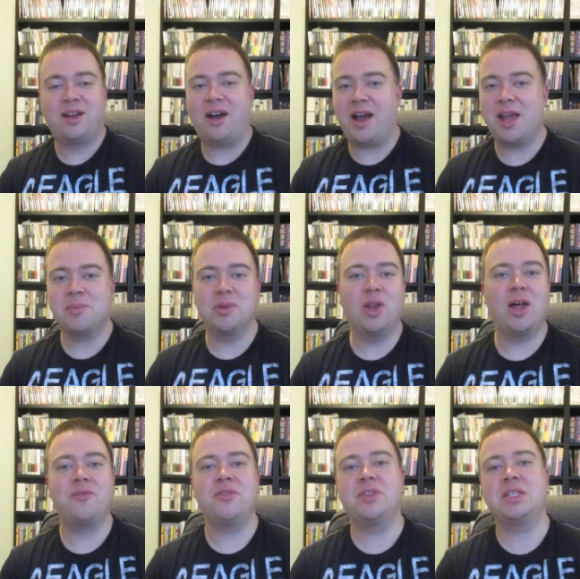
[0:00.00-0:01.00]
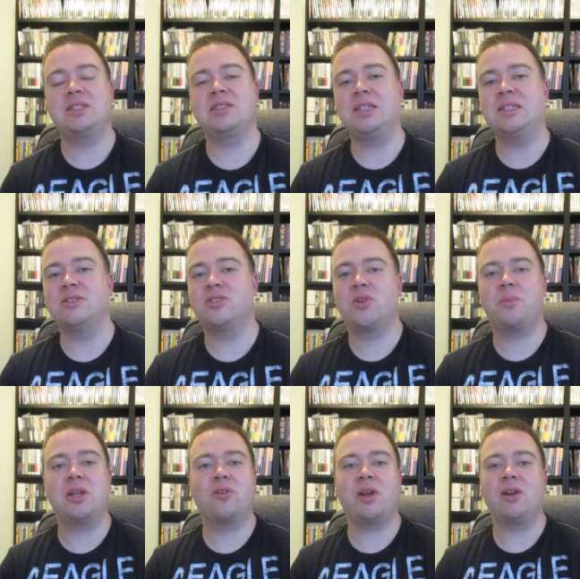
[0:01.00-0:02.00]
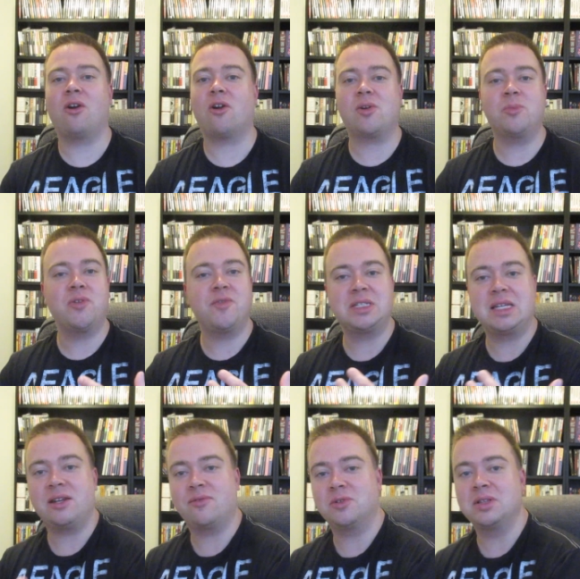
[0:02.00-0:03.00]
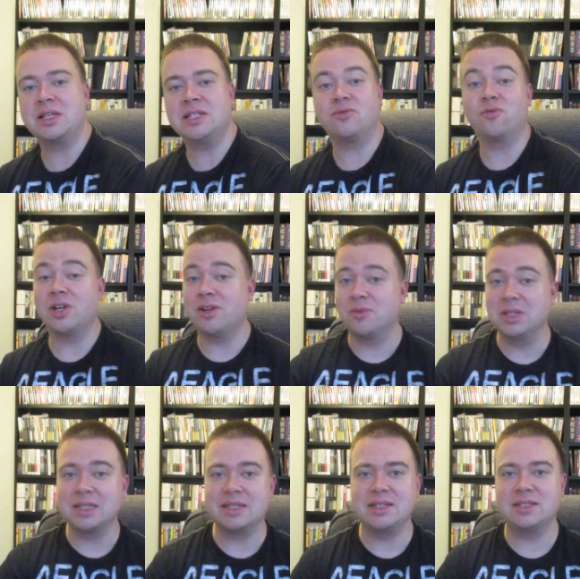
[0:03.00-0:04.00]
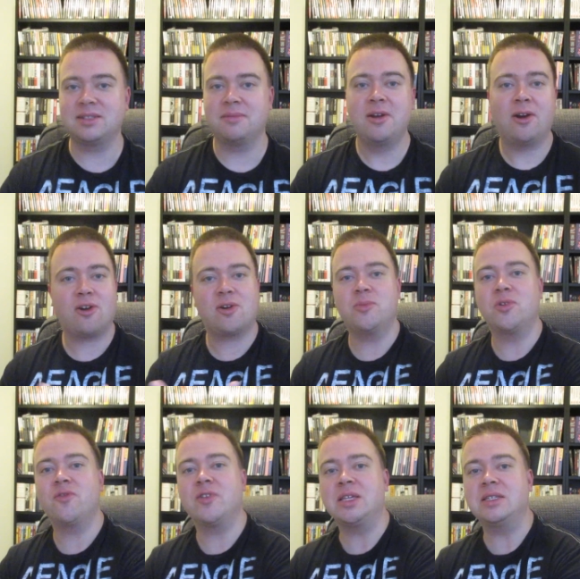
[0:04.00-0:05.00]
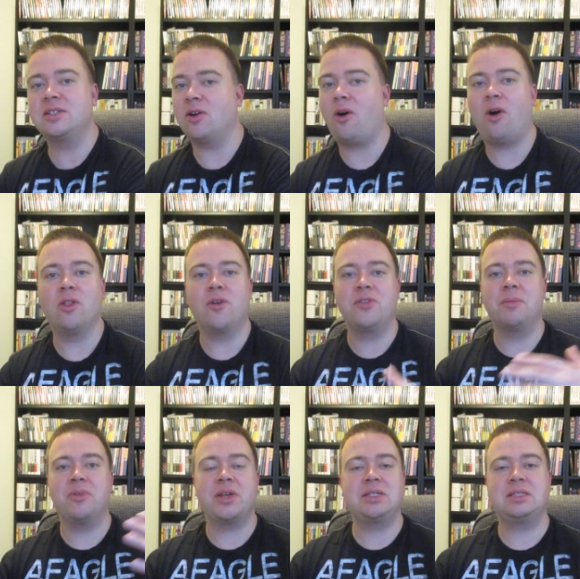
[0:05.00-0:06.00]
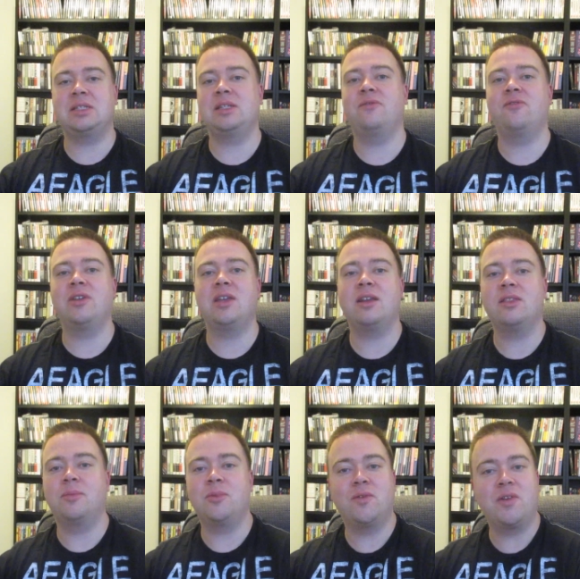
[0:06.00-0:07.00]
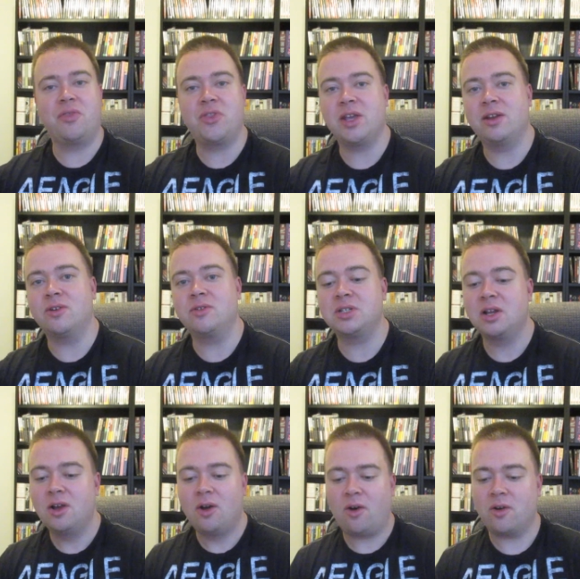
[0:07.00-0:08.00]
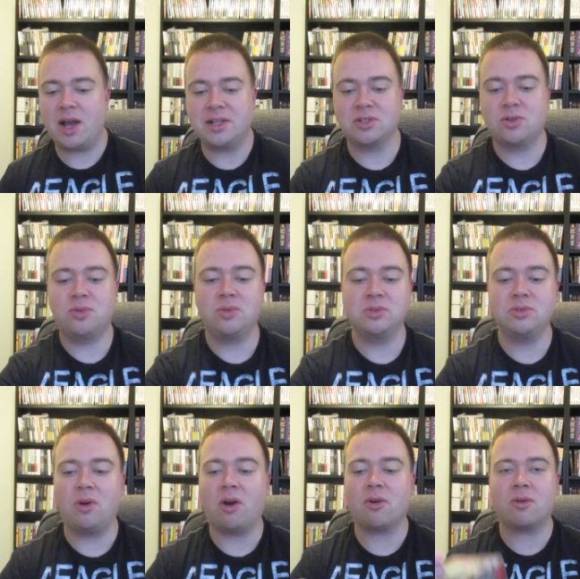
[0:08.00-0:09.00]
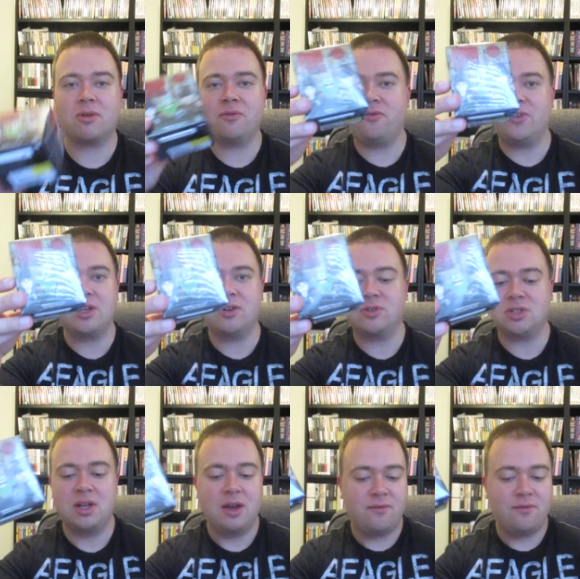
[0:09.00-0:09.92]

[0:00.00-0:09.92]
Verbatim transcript: I am loving this season. So many great horror movies getting released, re-released. Horror movies all over the place, T V and the movie theaters, all kinds of cool new horror figures.